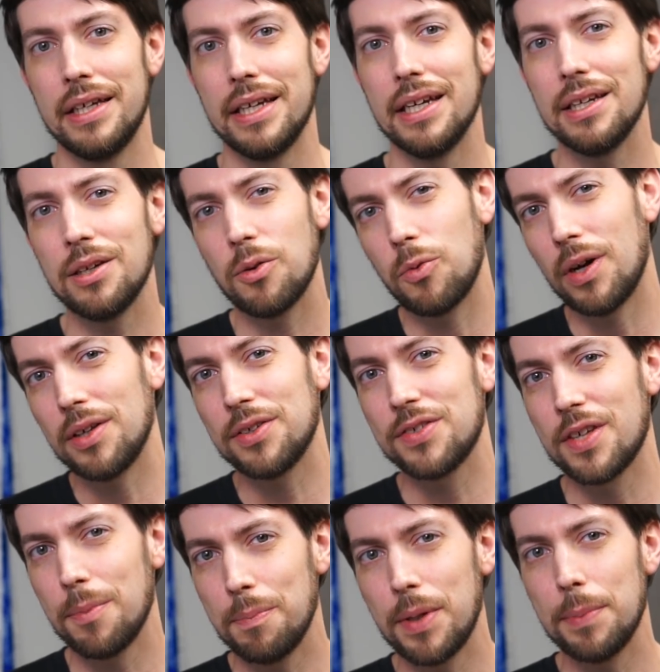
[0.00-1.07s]
And while
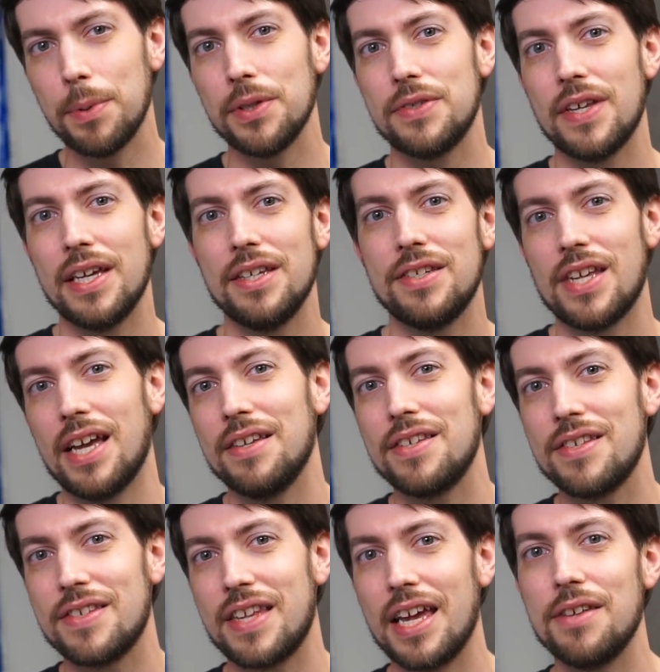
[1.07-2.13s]
some people say
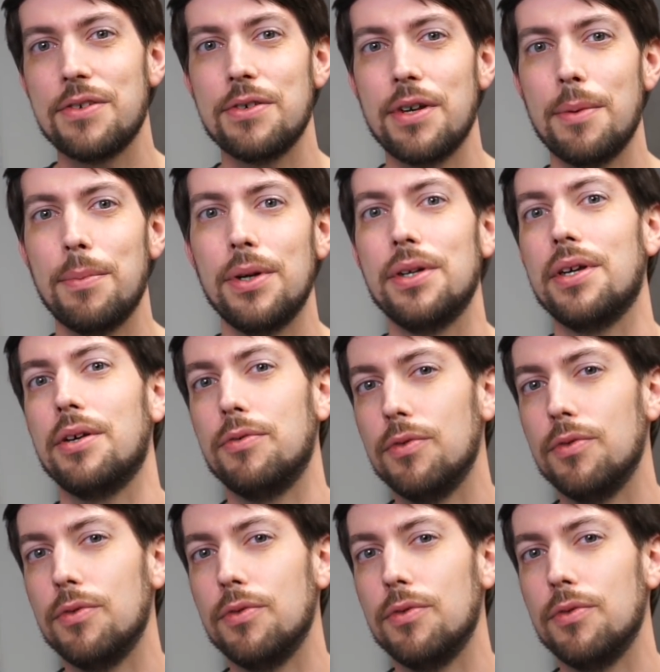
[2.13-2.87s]
SAS's days are numbered,